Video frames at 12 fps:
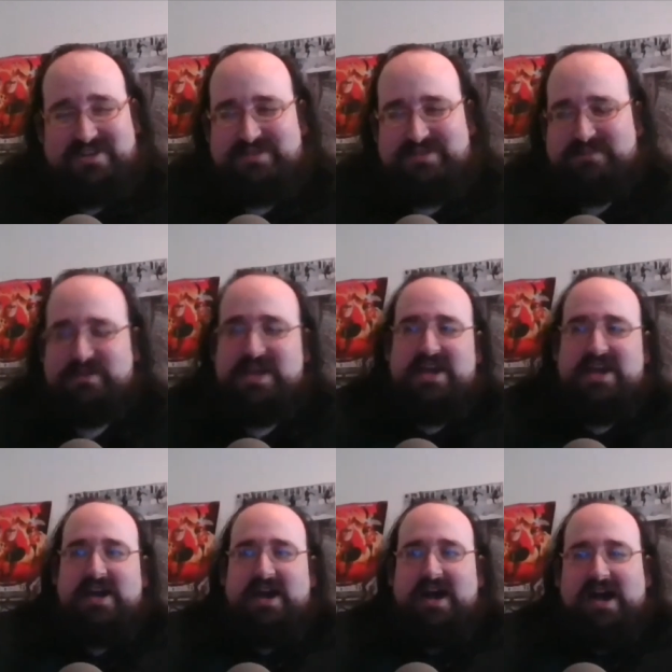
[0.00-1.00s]
with him.
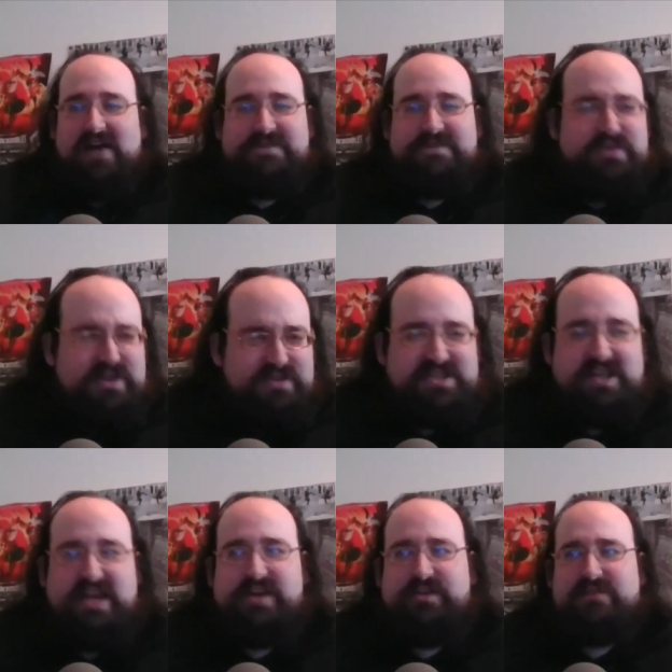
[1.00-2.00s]
A few years
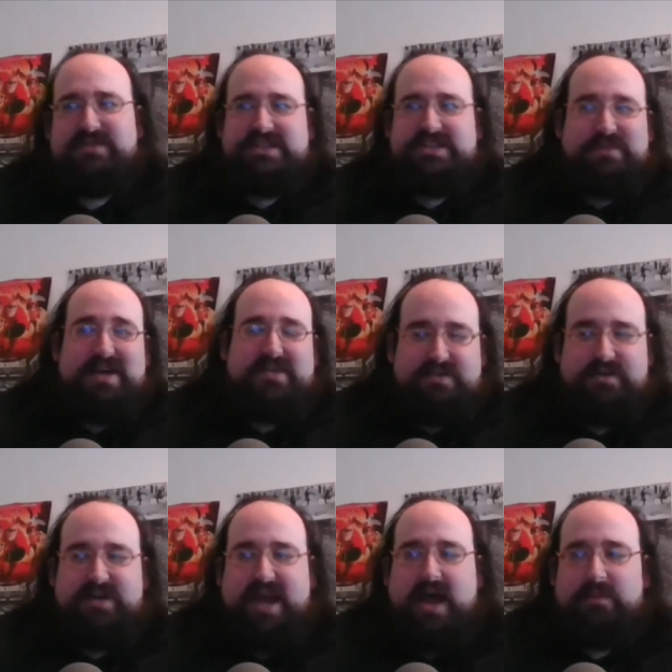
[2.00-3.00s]
later, I released my
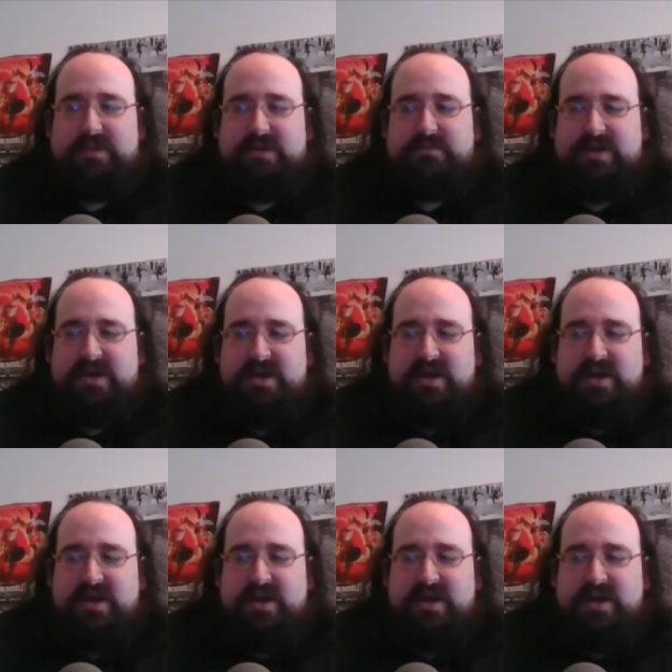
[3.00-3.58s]
third album,